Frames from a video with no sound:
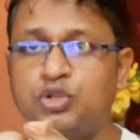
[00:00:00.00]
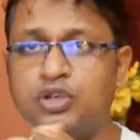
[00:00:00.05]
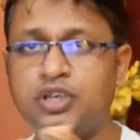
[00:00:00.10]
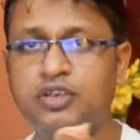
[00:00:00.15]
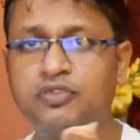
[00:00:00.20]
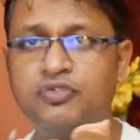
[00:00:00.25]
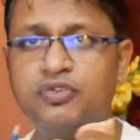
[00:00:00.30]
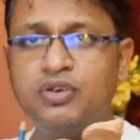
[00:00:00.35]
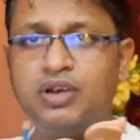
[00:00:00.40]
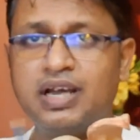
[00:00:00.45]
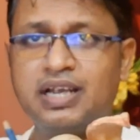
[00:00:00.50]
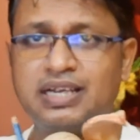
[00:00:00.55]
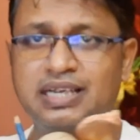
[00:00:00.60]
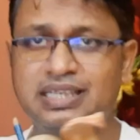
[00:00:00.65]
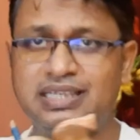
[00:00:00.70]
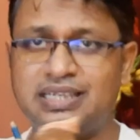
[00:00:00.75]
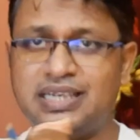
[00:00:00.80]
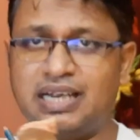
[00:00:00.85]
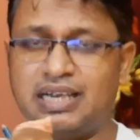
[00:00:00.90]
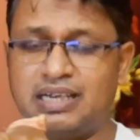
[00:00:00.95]
So if you
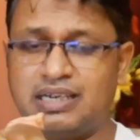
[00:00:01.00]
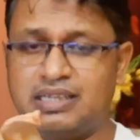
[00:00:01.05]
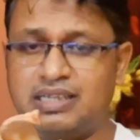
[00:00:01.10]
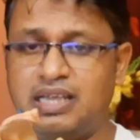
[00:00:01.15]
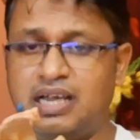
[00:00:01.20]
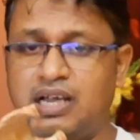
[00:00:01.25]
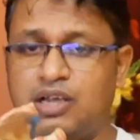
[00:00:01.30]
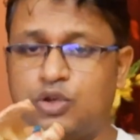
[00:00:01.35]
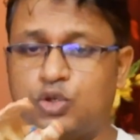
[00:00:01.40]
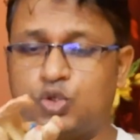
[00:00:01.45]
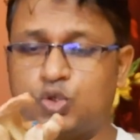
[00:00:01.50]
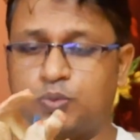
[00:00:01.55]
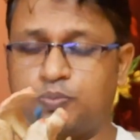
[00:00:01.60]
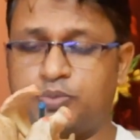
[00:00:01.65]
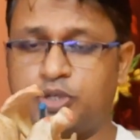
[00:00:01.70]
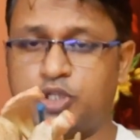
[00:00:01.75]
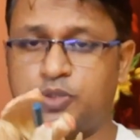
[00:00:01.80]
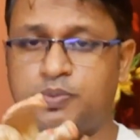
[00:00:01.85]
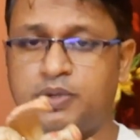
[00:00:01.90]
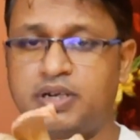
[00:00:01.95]
understand the
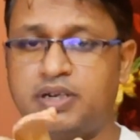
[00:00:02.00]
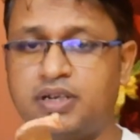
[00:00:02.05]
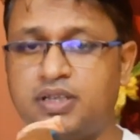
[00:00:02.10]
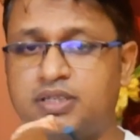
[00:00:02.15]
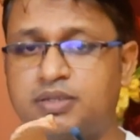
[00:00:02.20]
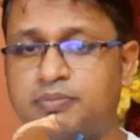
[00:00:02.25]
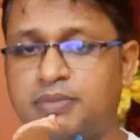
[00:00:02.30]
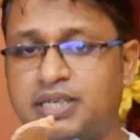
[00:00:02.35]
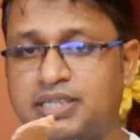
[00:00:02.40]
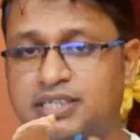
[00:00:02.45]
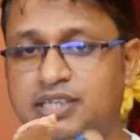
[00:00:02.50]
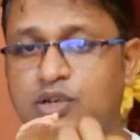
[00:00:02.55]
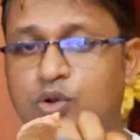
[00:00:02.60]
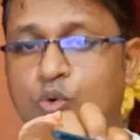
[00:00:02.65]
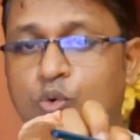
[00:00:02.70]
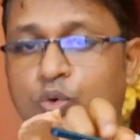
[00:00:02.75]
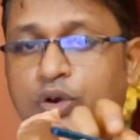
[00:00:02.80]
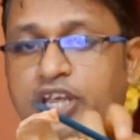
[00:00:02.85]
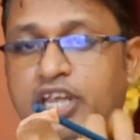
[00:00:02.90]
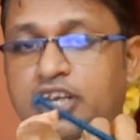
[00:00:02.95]
supraspinatus
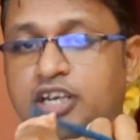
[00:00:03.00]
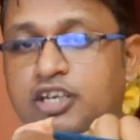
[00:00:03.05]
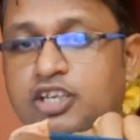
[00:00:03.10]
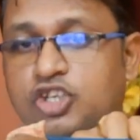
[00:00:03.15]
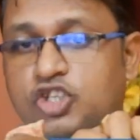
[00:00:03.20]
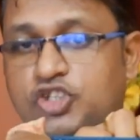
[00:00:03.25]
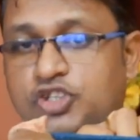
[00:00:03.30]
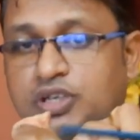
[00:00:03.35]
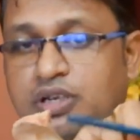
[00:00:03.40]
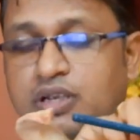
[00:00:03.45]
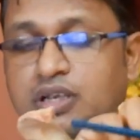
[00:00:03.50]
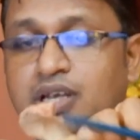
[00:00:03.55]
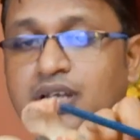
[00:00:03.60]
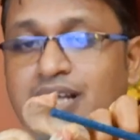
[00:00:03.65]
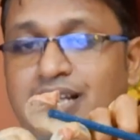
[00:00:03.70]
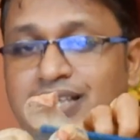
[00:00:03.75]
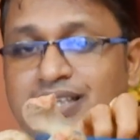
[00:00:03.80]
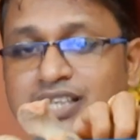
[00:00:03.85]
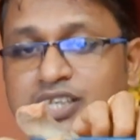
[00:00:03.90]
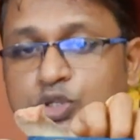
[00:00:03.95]
muscle orientation,
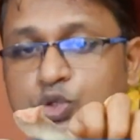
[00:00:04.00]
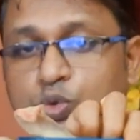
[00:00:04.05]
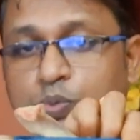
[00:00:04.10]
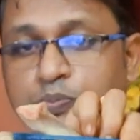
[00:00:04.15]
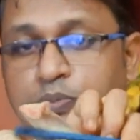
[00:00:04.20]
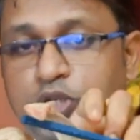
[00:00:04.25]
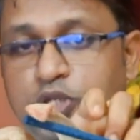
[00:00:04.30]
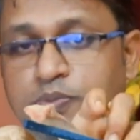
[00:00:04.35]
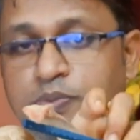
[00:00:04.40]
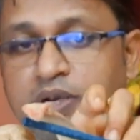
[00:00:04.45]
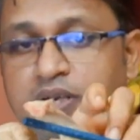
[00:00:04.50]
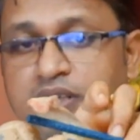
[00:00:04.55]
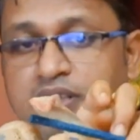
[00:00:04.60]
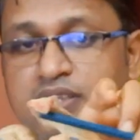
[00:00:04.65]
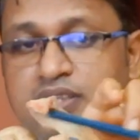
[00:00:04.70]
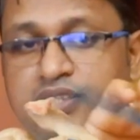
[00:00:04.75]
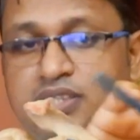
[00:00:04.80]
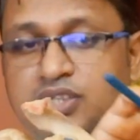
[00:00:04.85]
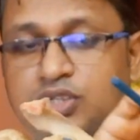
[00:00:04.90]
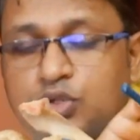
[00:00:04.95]
this
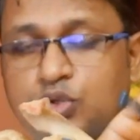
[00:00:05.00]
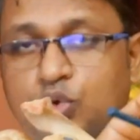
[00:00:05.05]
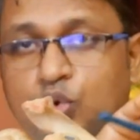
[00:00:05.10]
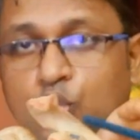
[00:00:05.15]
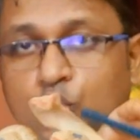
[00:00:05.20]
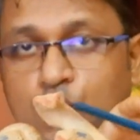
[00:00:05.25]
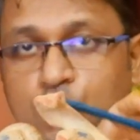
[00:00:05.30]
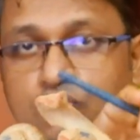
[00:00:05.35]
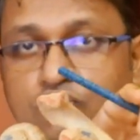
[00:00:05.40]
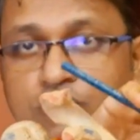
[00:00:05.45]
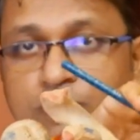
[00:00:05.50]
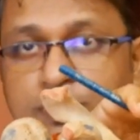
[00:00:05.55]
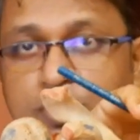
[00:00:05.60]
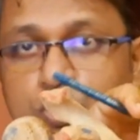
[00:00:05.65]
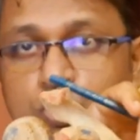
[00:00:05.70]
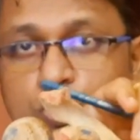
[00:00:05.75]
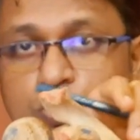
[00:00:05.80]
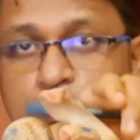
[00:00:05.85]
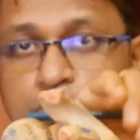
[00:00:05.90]
supraspinatus just goes from the